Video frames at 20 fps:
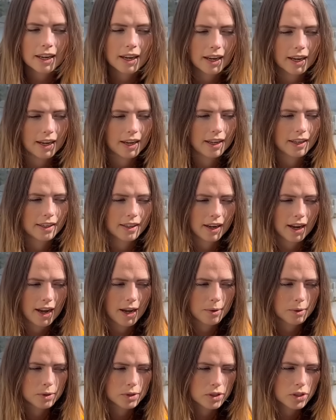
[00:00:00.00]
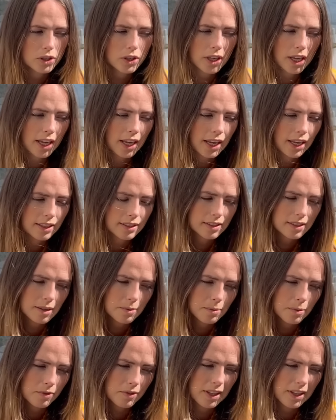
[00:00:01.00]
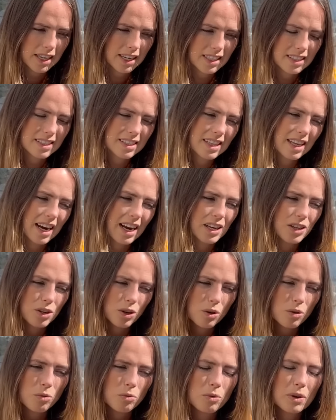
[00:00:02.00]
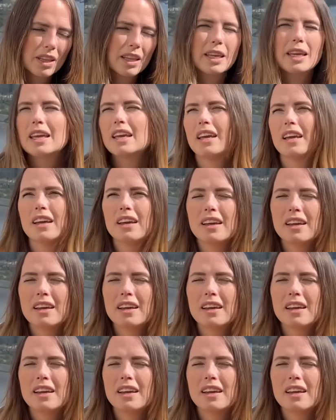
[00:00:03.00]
And I was looking at some of the knits that I don't really